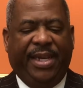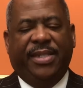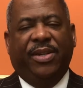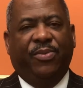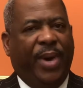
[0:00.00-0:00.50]

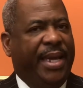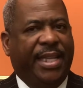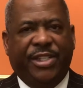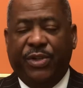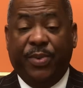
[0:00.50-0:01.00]
is a way
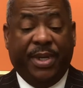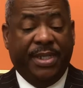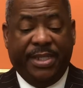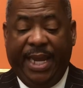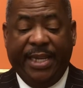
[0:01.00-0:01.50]
that you will
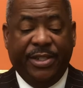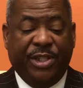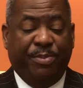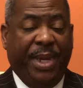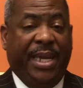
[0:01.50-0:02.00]
continue
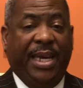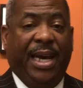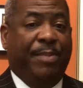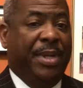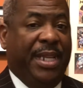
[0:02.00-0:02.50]
to be
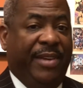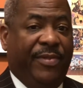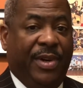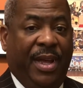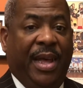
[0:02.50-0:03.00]
a
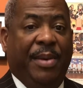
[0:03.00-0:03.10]
believer.